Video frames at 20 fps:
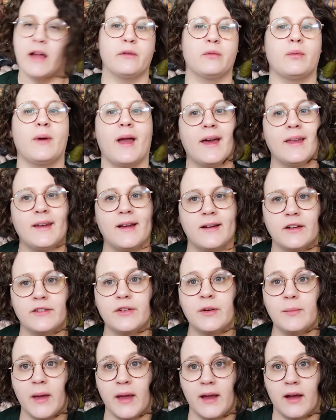ran out of
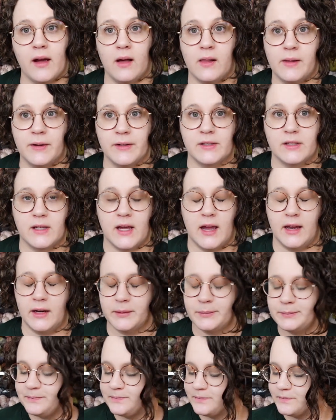a main color
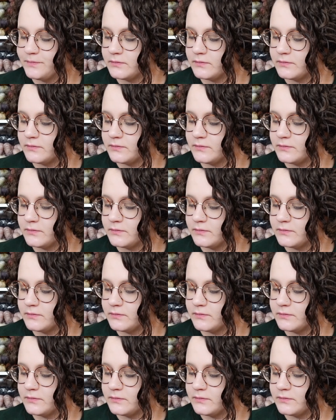skein.